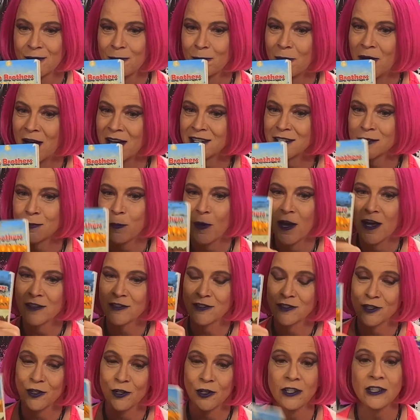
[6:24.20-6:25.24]
my
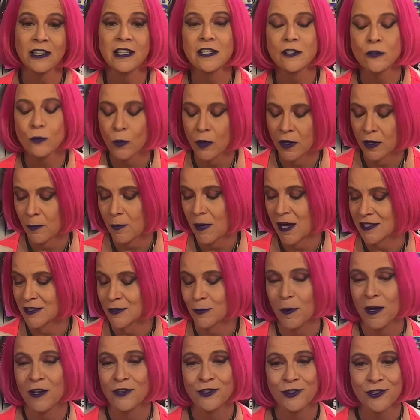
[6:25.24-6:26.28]
sponsor, at least one of my
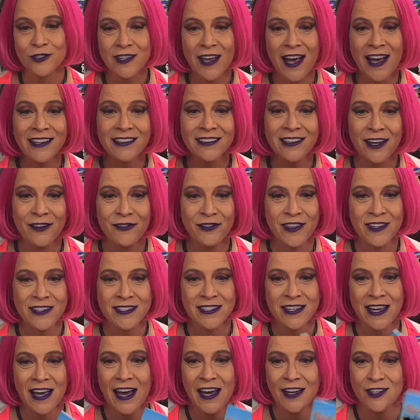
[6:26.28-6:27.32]
sponsors, I love
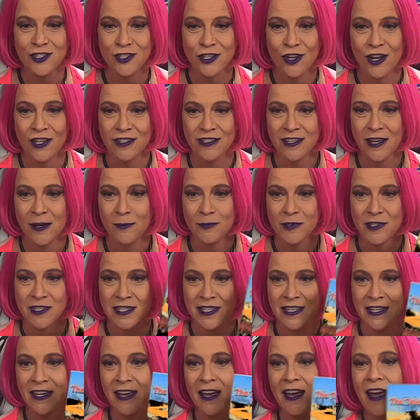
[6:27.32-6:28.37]
this guy, Sean
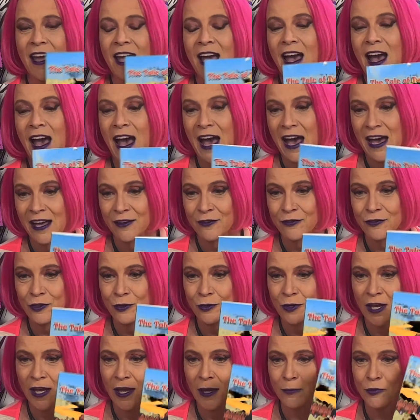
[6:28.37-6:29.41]
Dempsey, out of
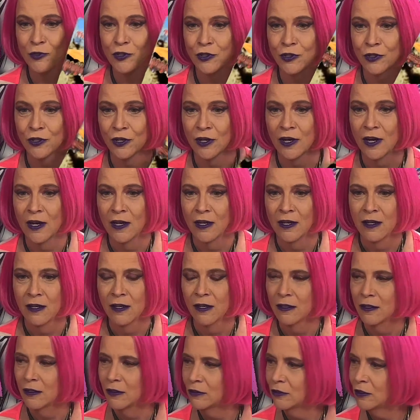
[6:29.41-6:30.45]
New Hampshire.
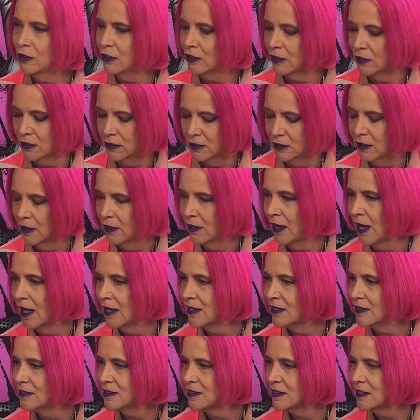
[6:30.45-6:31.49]
Look, I
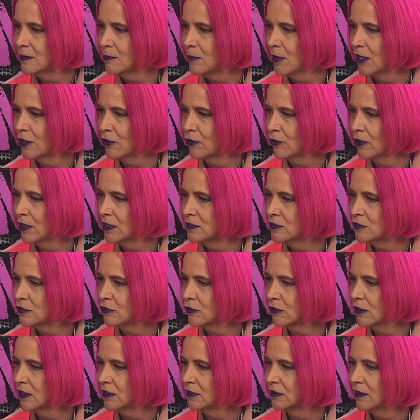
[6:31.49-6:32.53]
could see my green
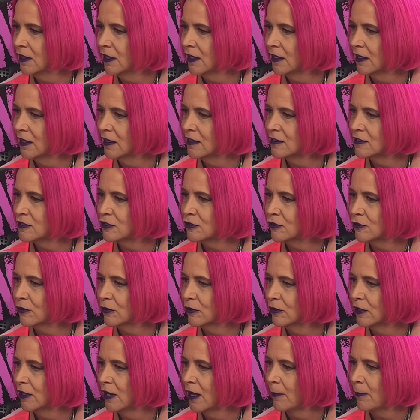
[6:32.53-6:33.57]
screen thing is
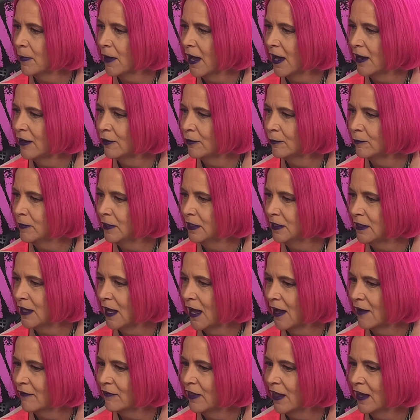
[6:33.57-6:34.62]
screwing up. I don't mean to
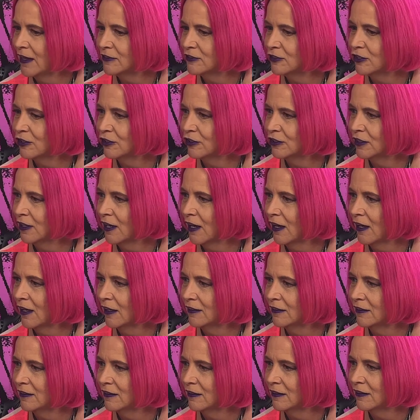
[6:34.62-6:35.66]
have that turned
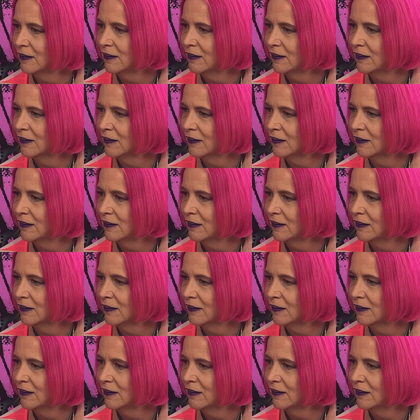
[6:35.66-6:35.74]
on.